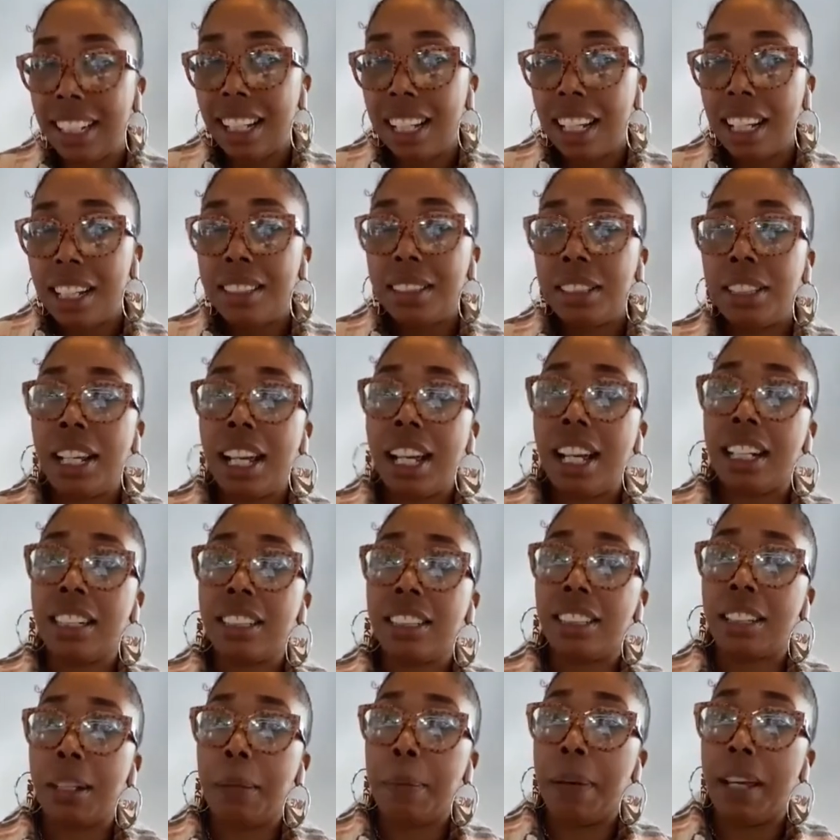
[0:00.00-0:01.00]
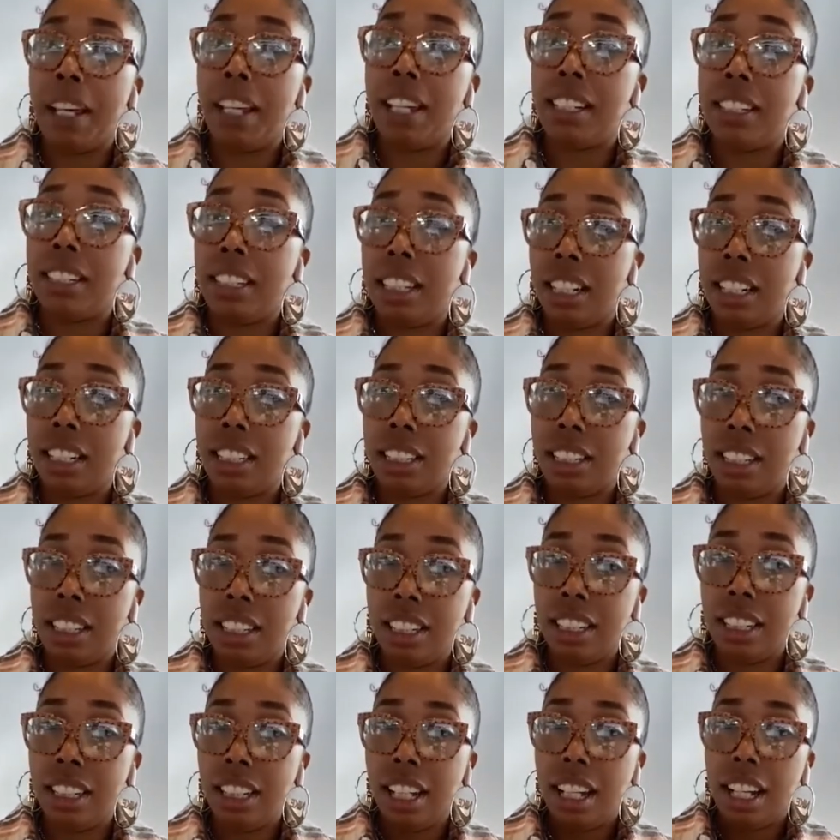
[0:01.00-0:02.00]
to actually pay
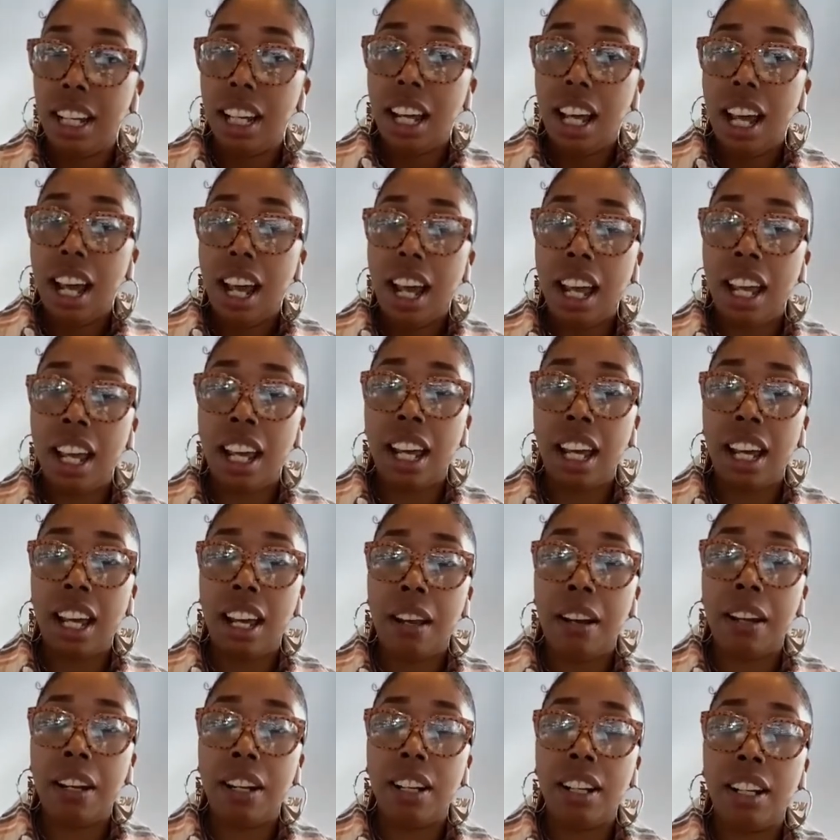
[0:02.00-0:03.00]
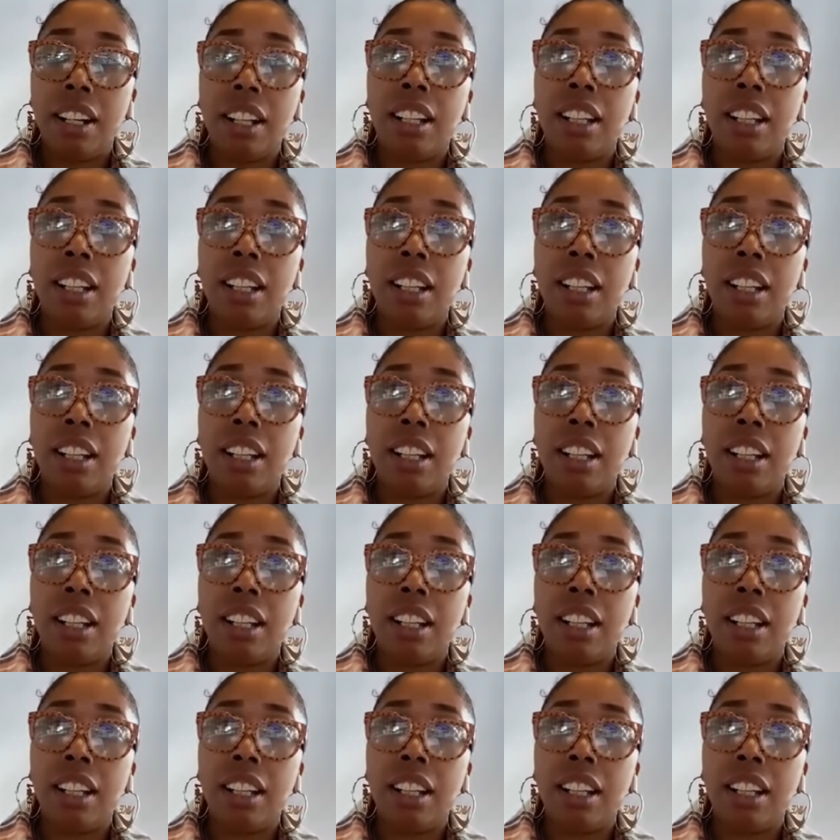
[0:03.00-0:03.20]
attention and